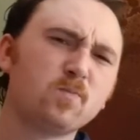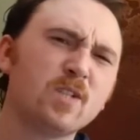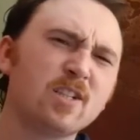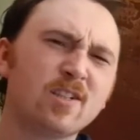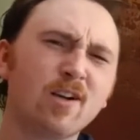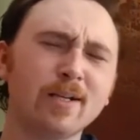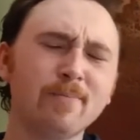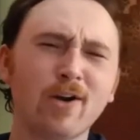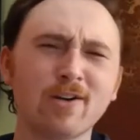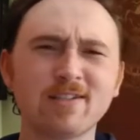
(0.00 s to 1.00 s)
Scotty
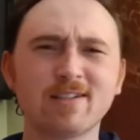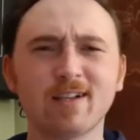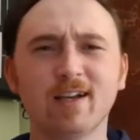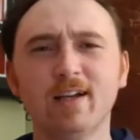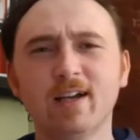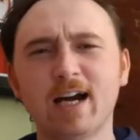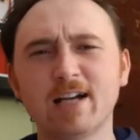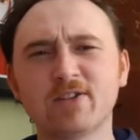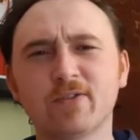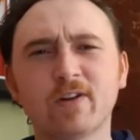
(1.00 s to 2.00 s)
Barnes
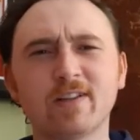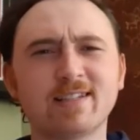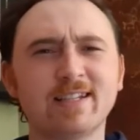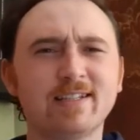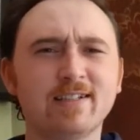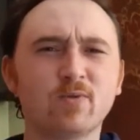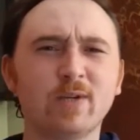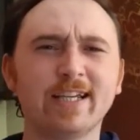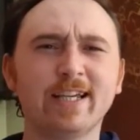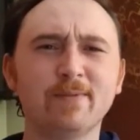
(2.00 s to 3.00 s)
so far this season is when
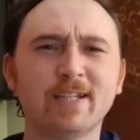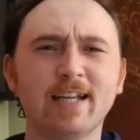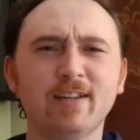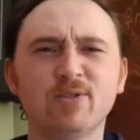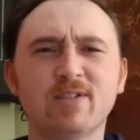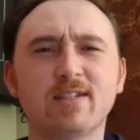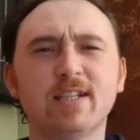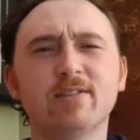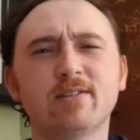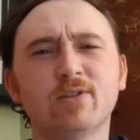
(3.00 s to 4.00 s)
he keeps getting those
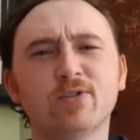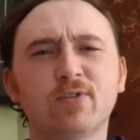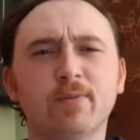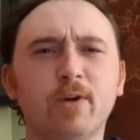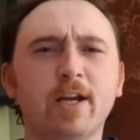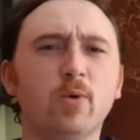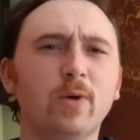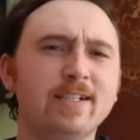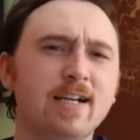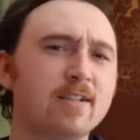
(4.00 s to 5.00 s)
steals and goes for the
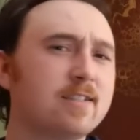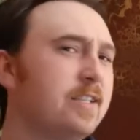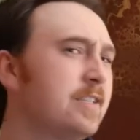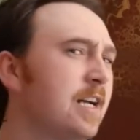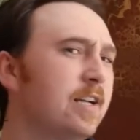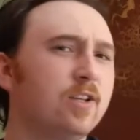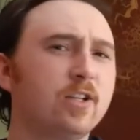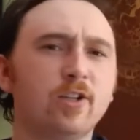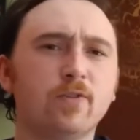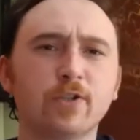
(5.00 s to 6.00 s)
breakaway dunks, and he's kind of
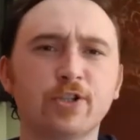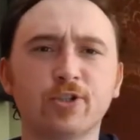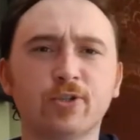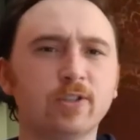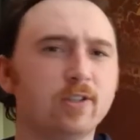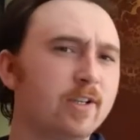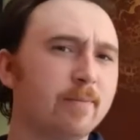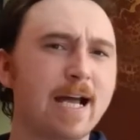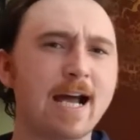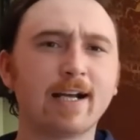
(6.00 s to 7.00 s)
looking over his shoulder, looking
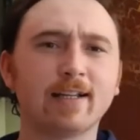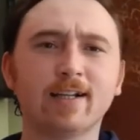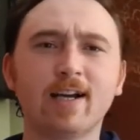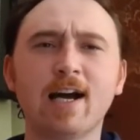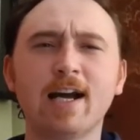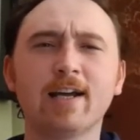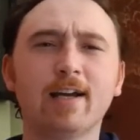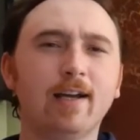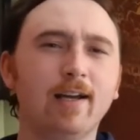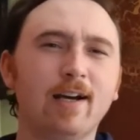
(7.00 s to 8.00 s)
back at the guy.
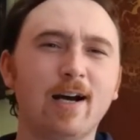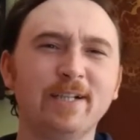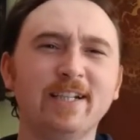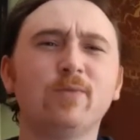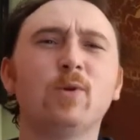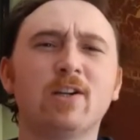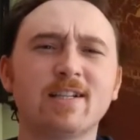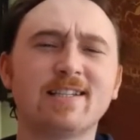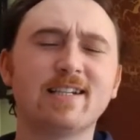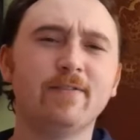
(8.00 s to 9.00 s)
He did one on
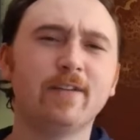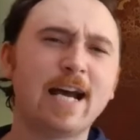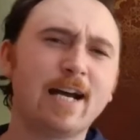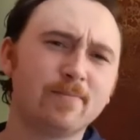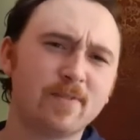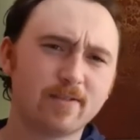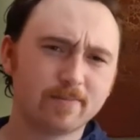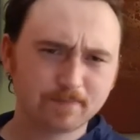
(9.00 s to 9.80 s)
Steven Adams